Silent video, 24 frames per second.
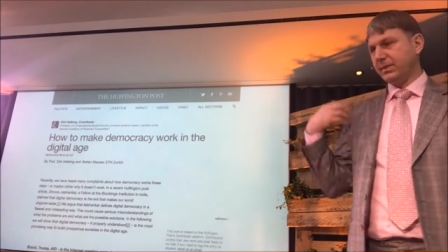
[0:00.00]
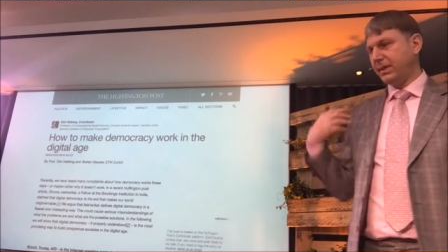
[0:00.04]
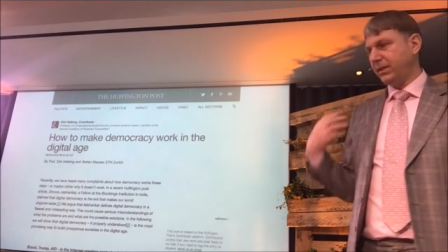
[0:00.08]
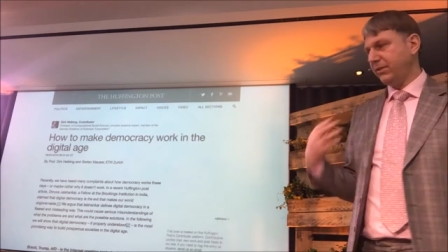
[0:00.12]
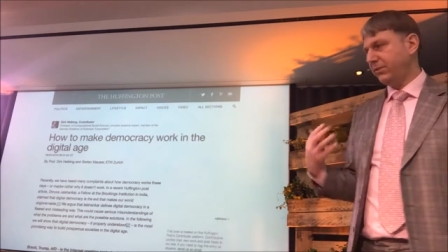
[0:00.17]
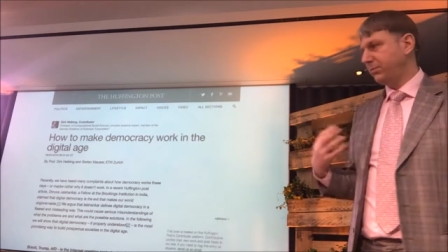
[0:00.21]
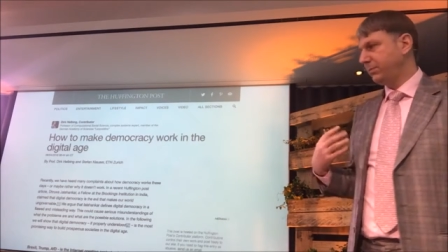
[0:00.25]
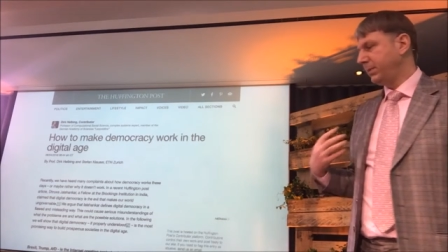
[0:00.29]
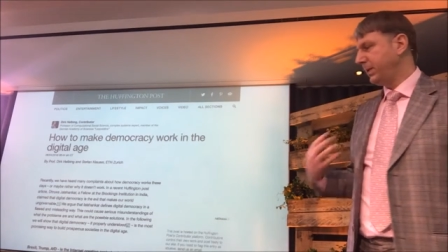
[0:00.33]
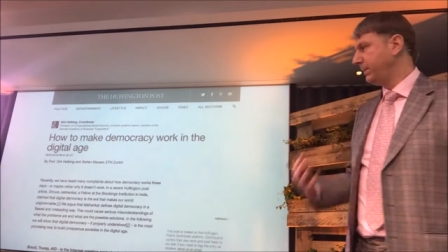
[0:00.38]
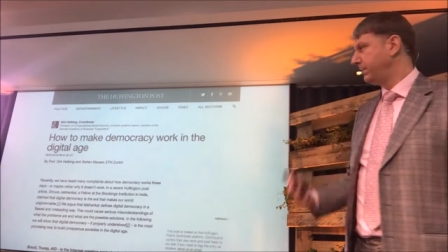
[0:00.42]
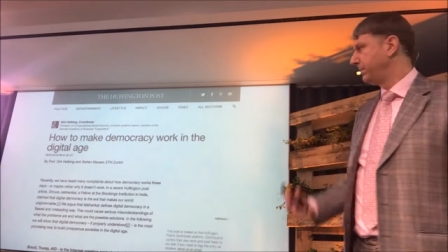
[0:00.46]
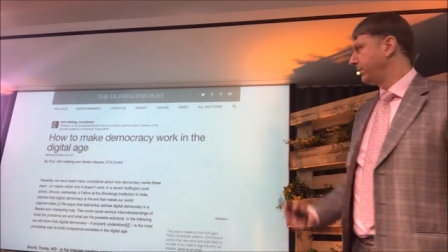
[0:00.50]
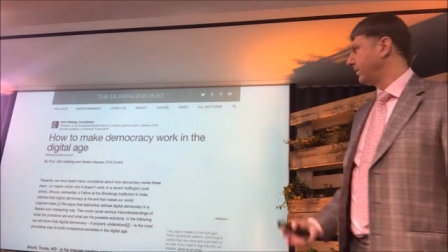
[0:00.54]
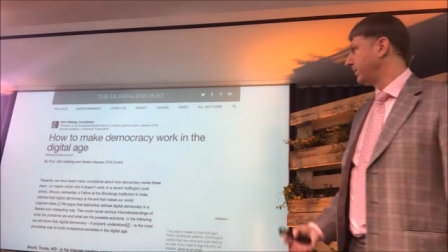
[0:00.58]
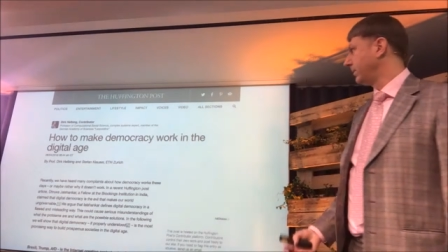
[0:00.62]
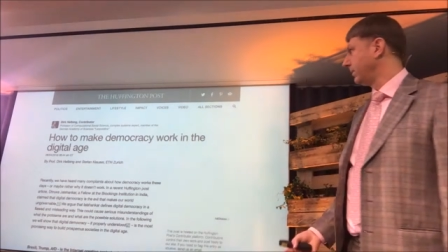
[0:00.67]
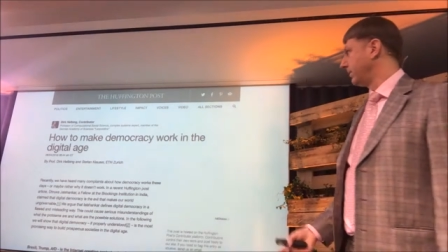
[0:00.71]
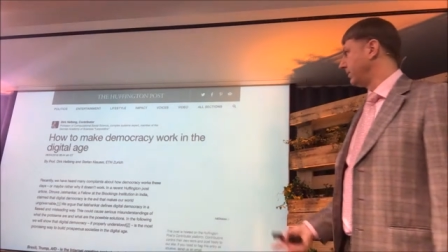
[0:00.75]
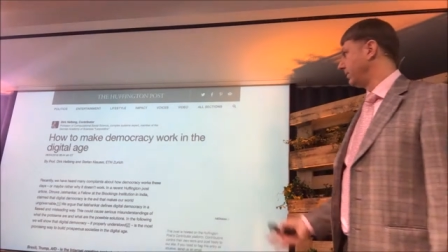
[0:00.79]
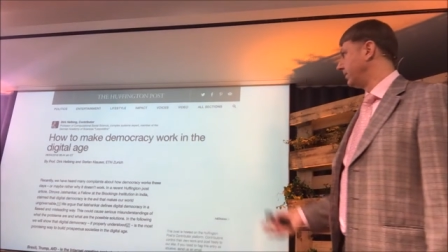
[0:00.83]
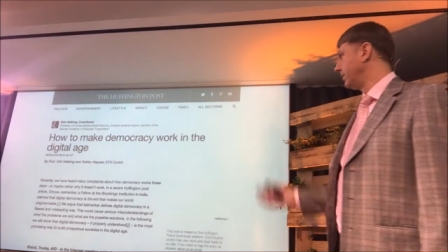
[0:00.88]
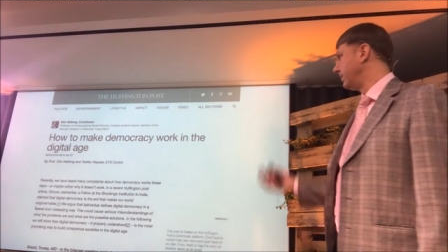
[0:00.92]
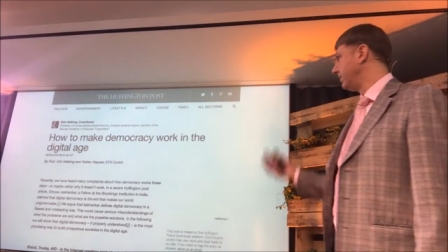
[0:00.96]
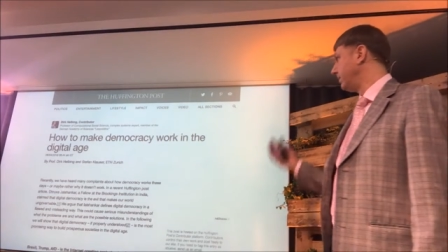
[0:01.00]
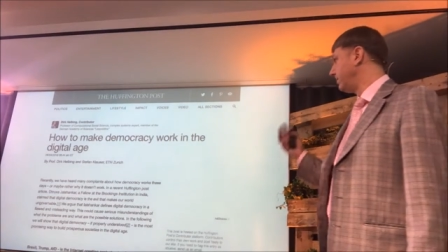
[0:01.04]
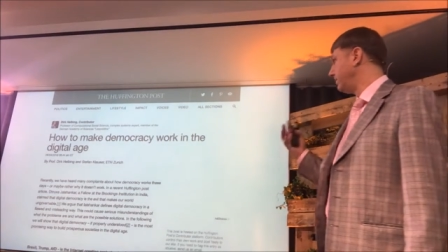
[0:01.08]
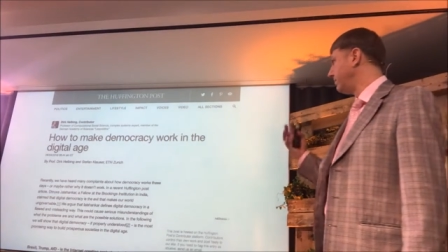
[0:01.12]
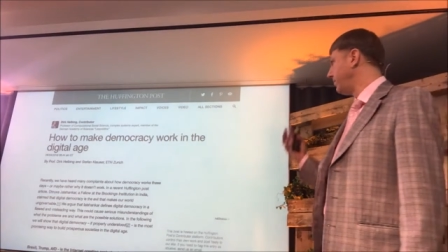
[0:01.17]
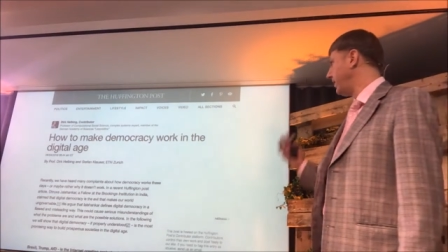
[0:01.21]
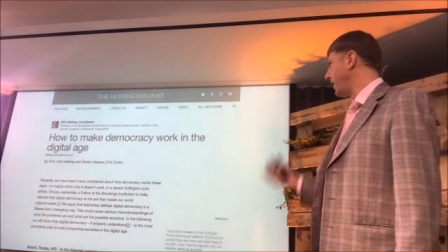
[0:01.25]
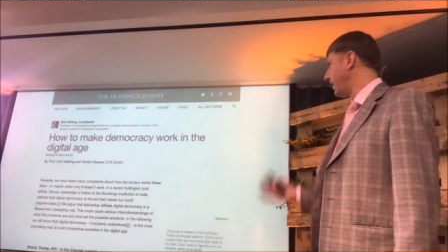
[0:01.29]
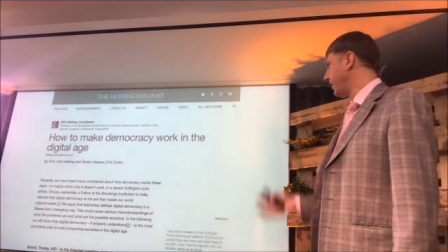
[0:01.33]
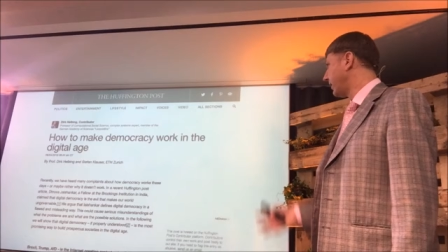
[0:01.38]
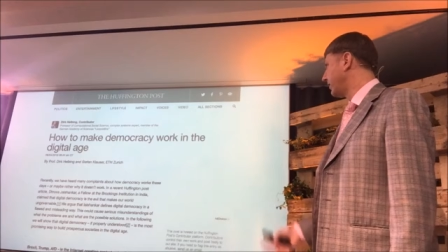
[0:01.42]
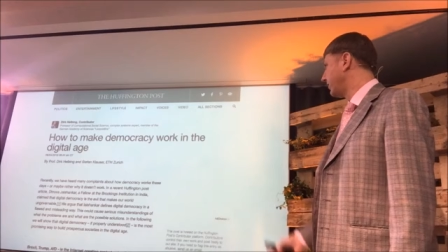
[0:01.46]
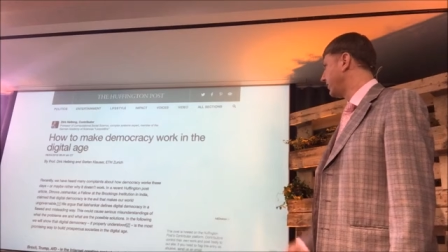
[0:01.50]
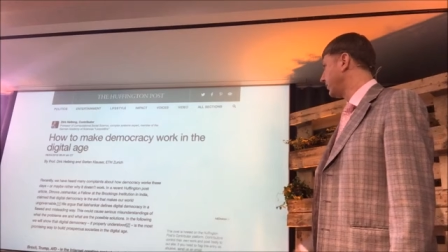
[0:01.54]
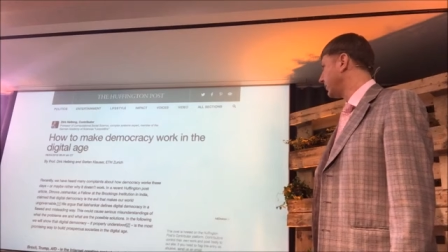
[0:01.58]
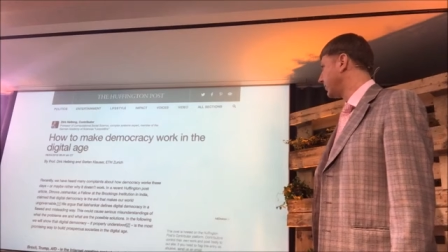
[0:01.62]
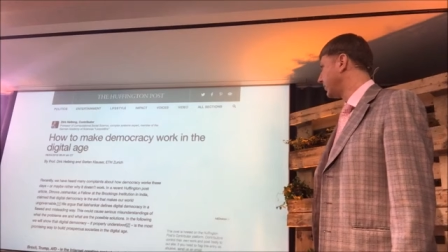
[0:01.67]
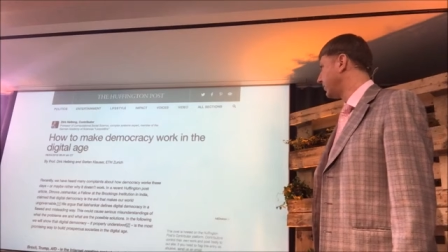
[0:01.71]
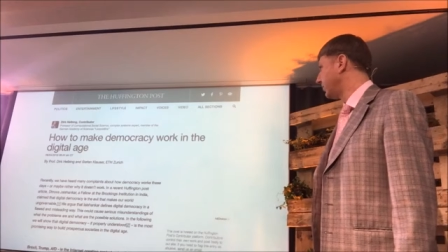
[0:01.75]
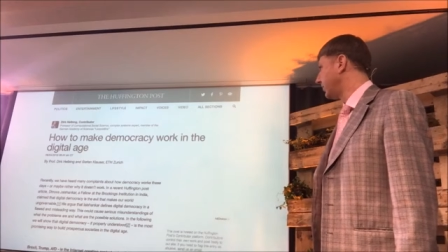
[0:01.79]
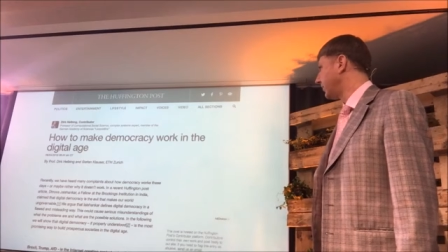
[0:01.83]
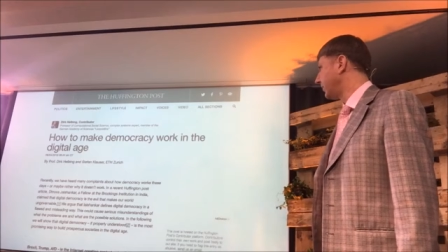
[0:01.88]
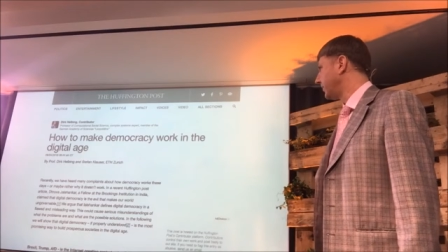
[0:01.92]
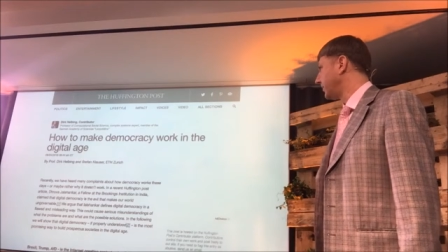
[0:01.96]
give people back
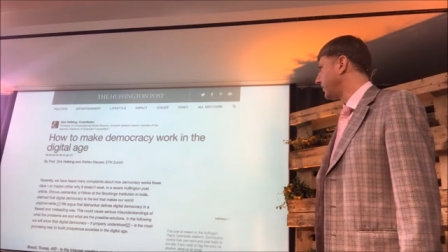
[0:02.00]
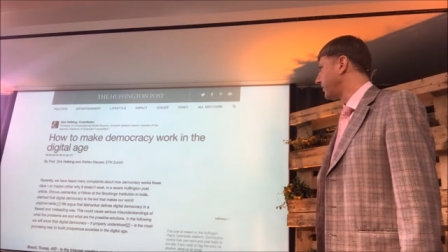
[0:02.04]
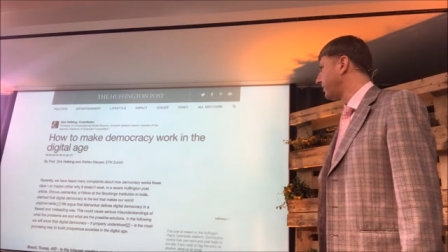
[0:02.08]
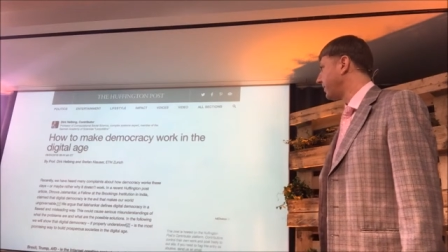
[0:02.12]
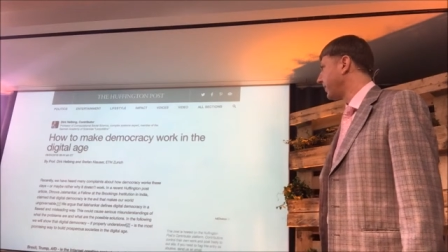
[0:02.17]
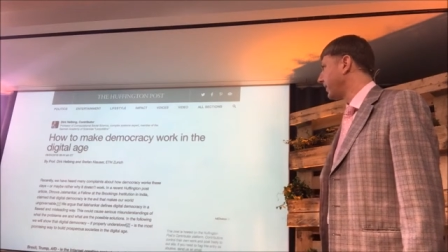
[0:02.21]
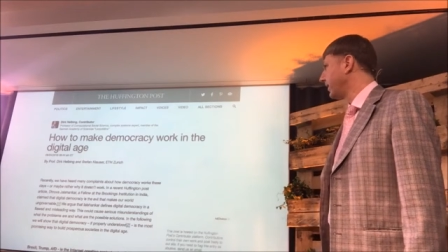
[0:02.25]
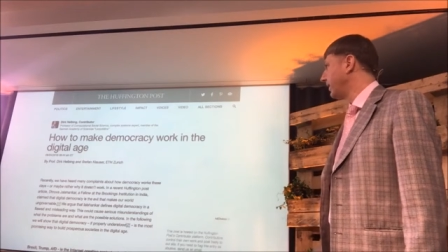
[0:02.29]
control.